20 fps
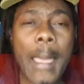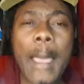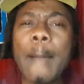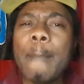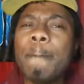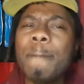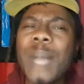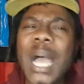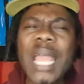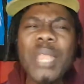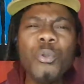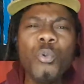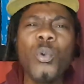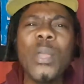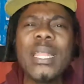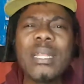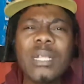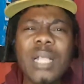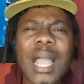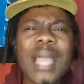Man,
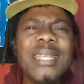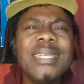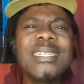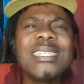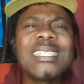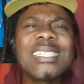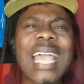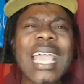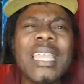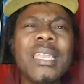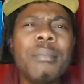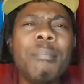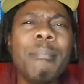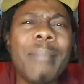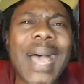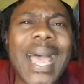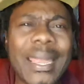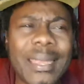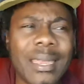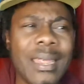when God designed
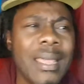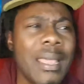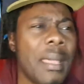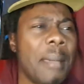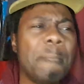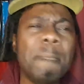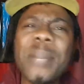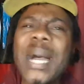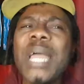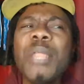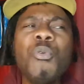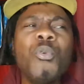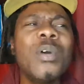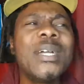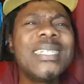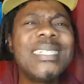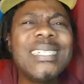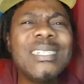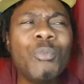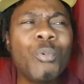man
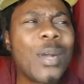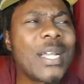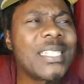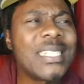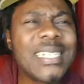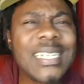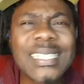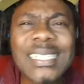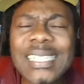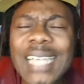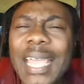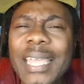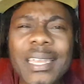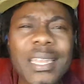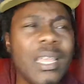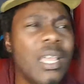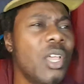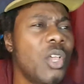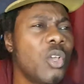was designed